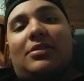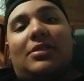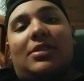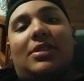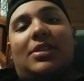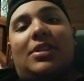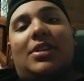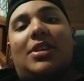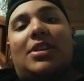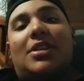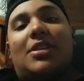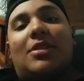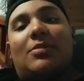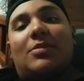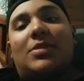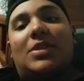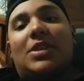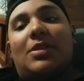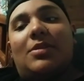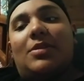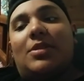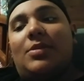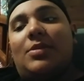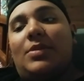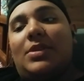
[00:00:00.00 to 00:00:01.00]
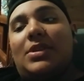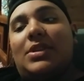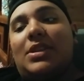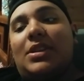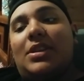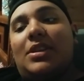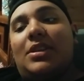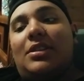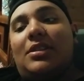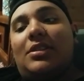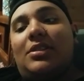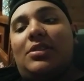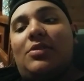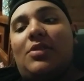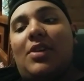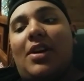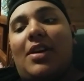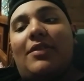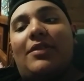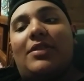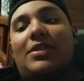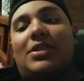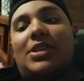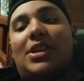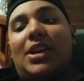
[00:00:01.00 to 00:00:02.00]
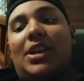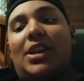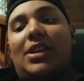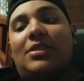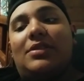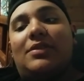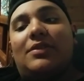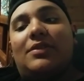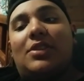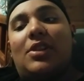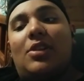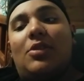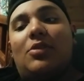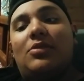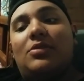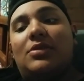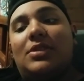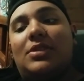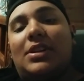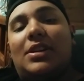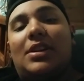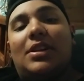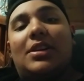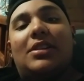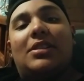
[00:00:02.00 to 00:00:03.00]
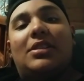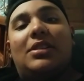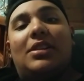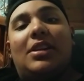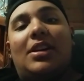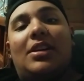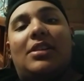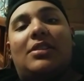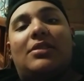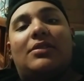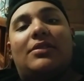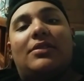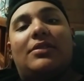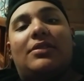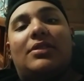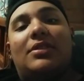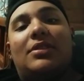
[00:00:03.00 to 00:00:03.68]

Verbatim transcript: He comes up to me, he's like, you have a change of clothes that I could have?